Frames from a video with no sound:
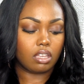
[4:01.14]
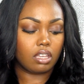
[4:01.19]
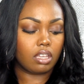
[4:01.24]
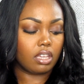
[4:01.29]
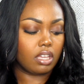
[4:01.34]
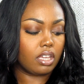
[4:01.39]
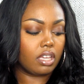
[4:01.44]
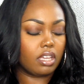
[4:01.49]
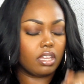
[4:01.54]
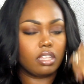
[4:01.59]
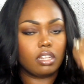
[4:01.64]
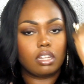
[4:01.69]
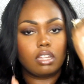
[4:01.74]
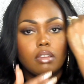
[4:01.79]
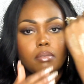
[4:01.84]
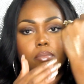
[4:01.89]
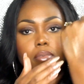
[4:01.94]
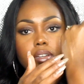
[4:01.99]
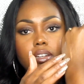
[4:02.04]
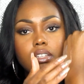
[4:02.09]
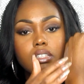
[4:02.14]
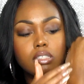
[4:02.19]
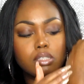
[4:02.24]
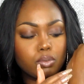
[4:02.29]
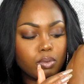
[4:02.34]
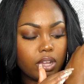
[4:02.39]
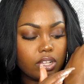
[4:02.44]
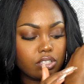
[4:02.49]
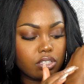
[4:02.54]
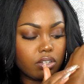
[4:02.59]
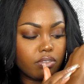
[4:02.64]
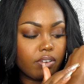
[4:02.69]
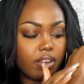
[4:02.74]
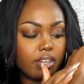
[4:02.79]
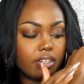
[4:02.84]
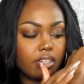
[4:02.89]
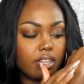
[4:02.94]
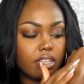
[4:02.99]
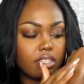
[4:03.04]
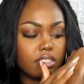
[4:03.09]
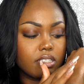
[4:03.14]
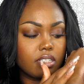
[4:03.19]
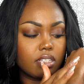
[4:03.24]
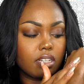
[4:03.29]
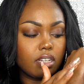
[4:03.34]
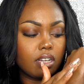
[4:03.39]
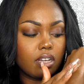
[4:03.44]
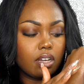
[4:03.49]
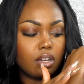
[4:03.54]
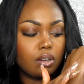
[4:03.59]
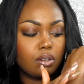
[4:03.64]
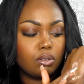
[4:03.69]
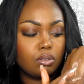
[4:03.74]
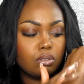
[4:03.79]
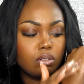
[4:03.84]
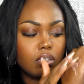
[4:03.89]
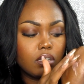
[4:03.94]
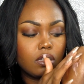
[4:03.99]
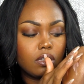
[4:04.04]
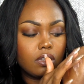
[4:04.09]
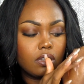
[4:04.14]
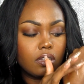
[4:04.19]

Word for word: And I'm going to swatch it right next to the gold.